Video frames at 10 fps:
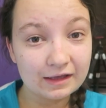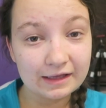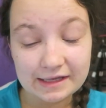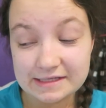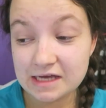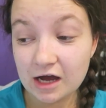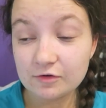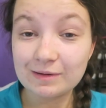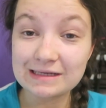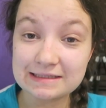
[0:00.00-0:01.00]
It's
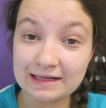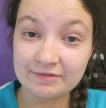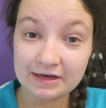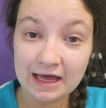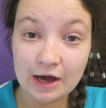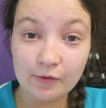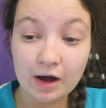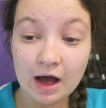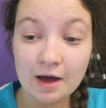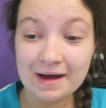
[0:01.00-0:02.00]
11:30
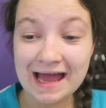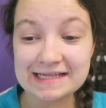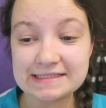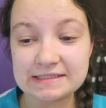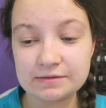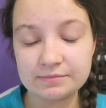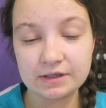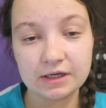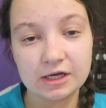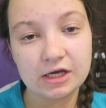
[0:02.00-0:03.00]
now. I had
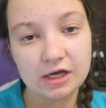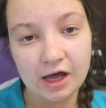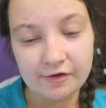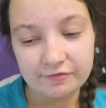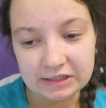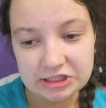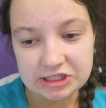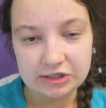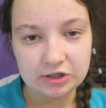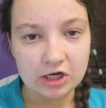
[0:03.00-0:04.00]
some vegan
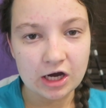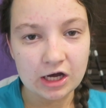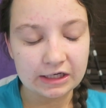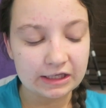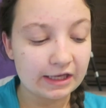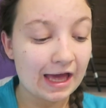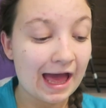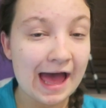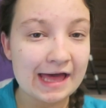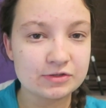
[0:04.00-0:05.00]
chili con carne
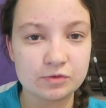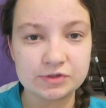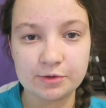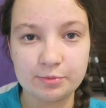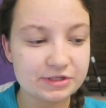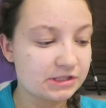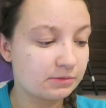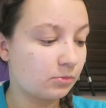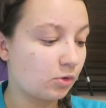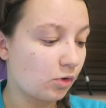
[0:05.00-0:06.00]
and also put
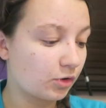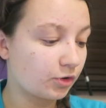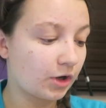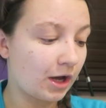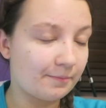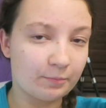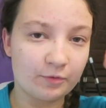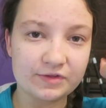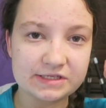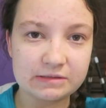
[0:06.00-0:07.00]
some more
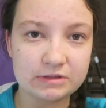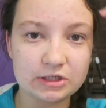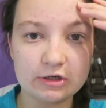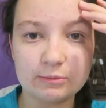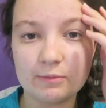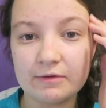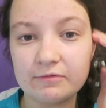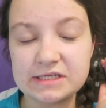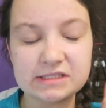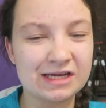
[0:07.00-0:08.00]
of the CBD cream on my
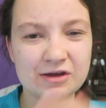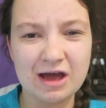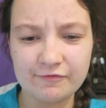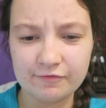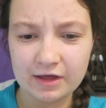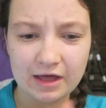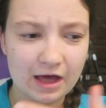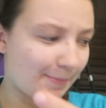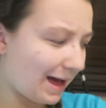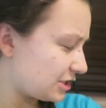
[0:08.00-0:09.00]
wrist. I don't have
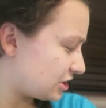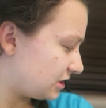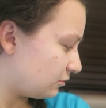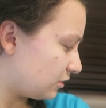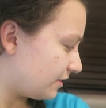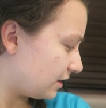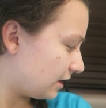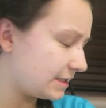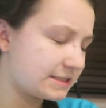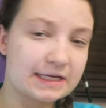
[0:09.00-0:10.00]
a patch anymore. I
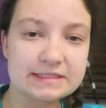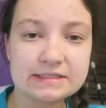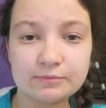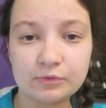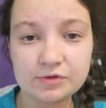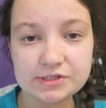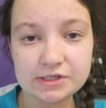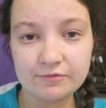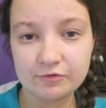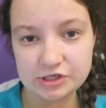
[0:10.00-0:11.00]
think I need to get some more,
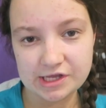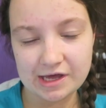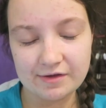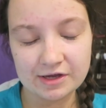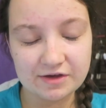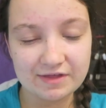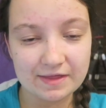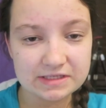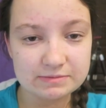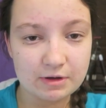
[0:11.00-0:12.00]
so unfortunately I don't have
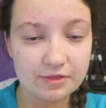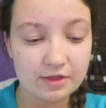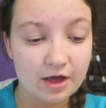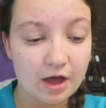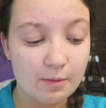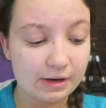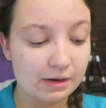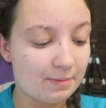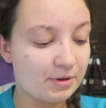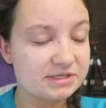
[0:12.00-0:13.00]
that this month.
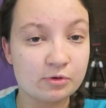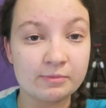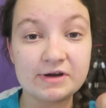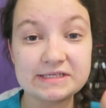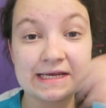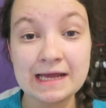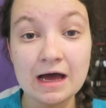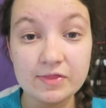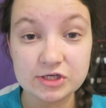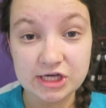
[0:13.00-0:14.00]
But I put some on my wrist, and
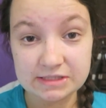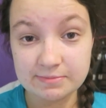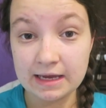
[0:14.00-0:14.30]
now the chest